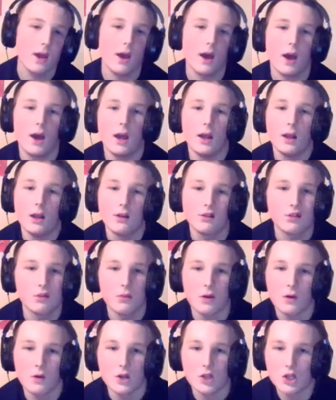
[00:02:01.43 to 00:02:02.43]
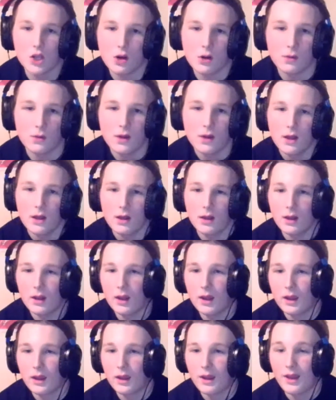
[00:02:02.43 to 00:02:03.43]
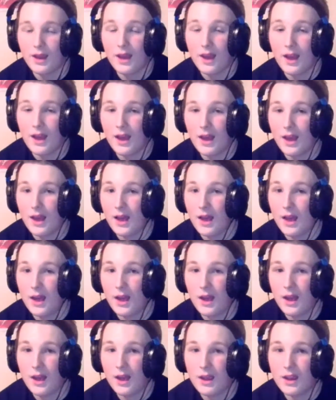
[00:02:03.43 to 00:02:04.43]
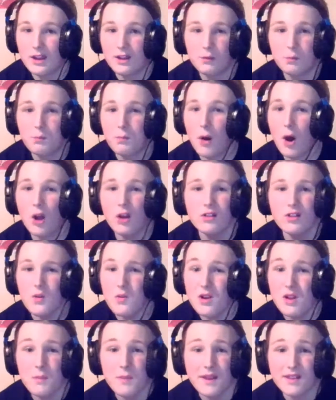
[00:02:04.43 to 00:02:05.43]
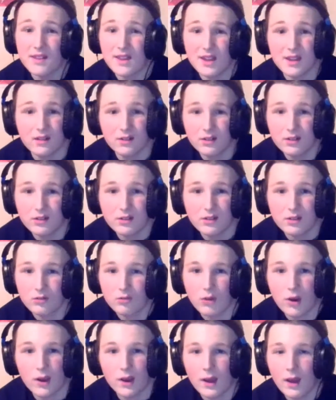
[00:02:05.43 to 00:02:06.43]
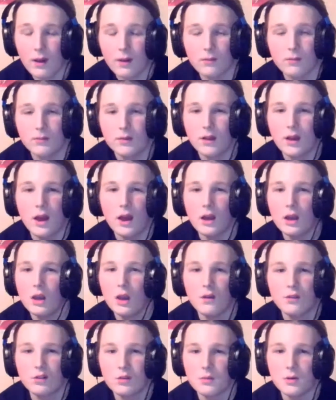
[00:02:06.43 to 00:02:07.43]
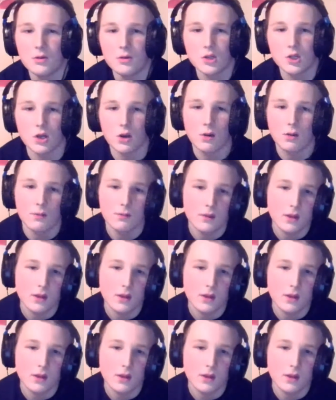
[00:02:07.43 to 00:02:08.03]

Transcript: I love Samoa Joe. Like, he's honestly one of the best heels right now. I love Samoa Joe.